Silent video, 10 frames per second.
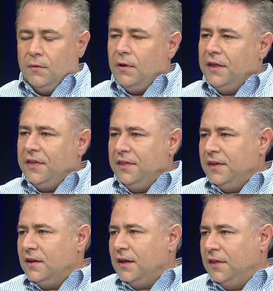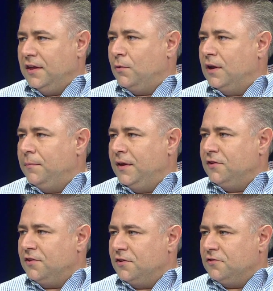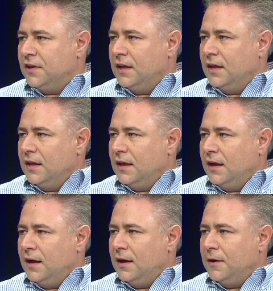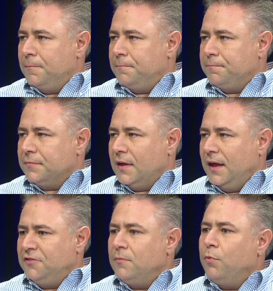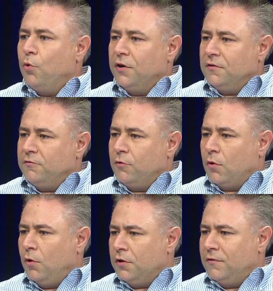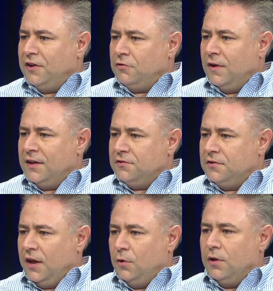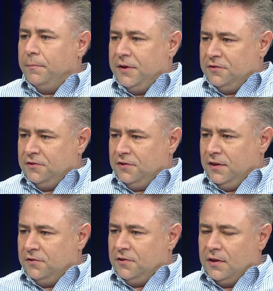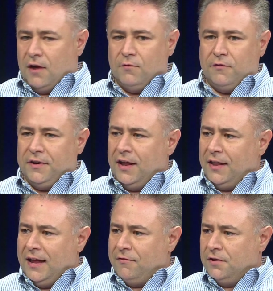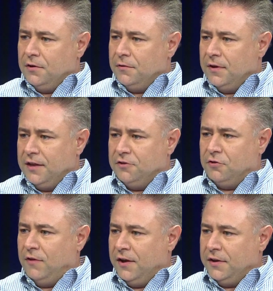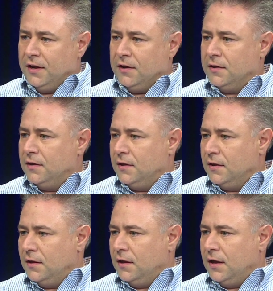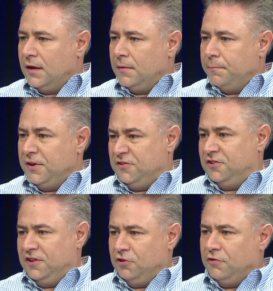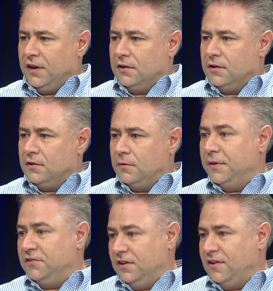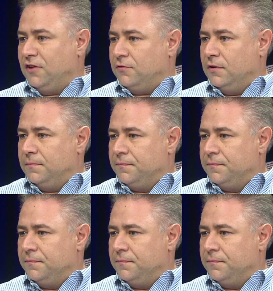Well, I think what he means is it's important for all the restaurants and all the businesses on Riverdale Avenue and the surrounding business district to be successful,